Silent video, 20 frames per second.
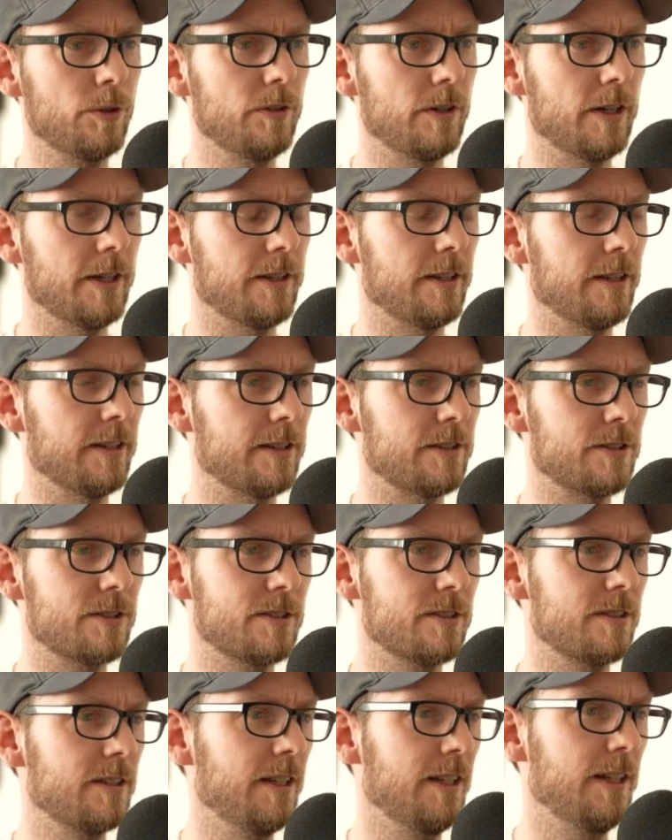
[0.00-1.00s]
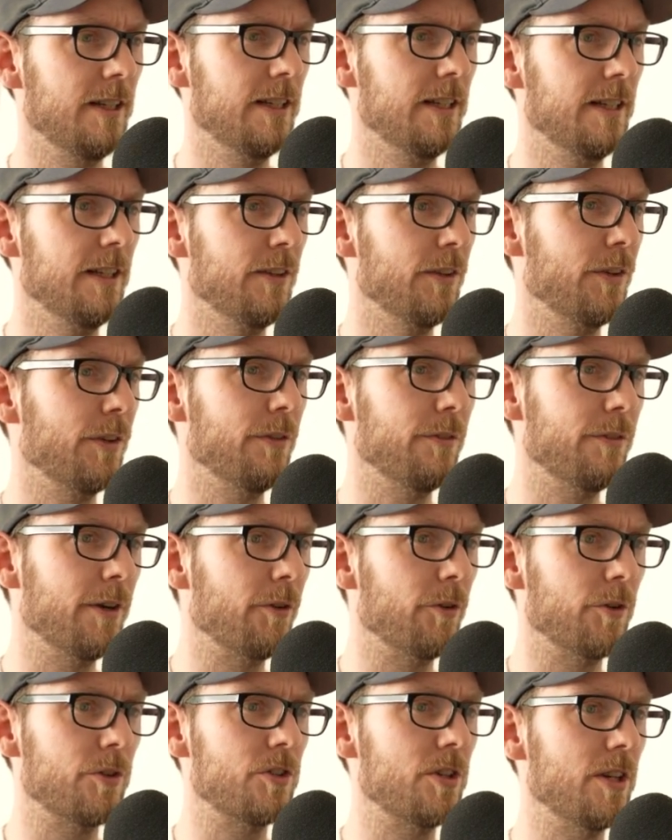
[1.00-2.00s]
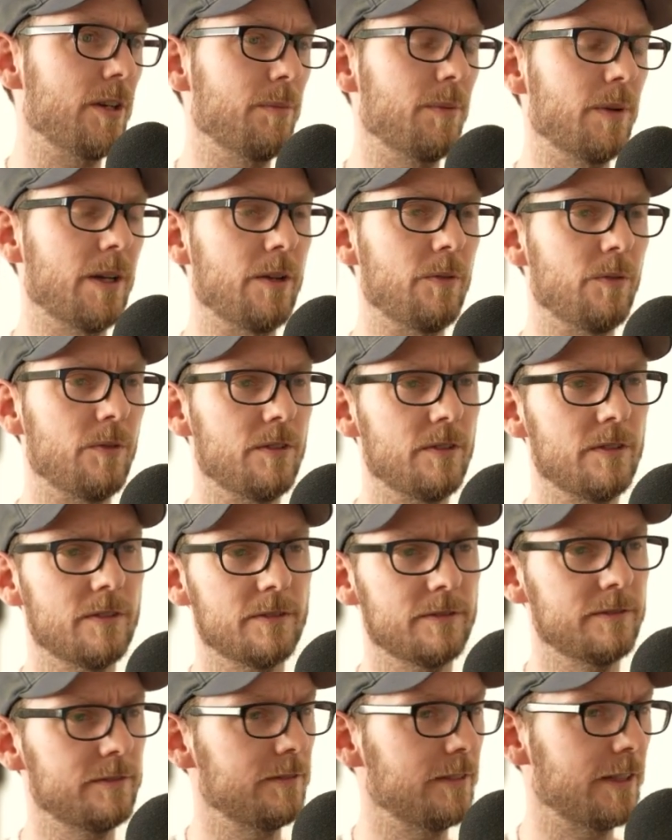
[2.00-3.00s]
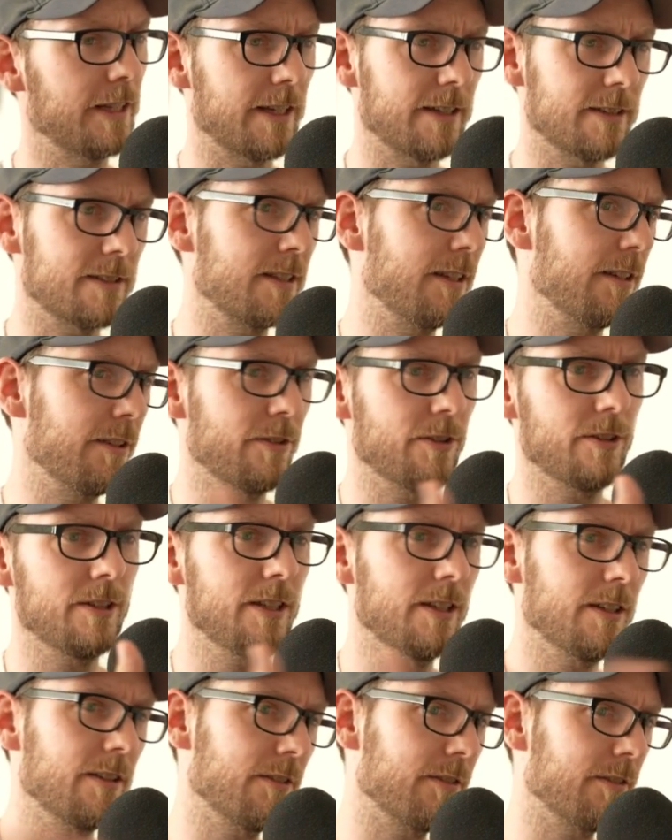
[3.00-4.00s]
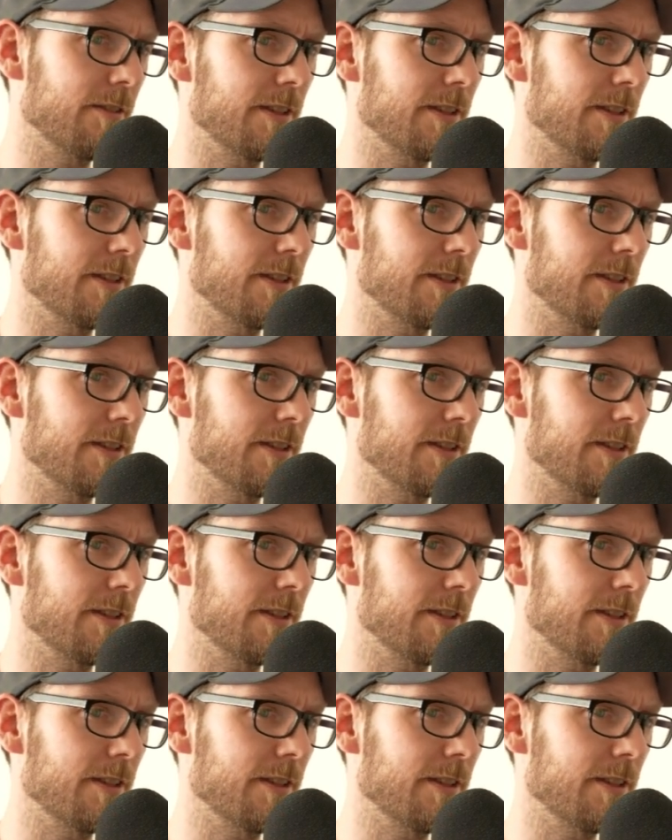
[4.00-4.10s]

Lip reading: I think that's very cheap, and like I said earlier,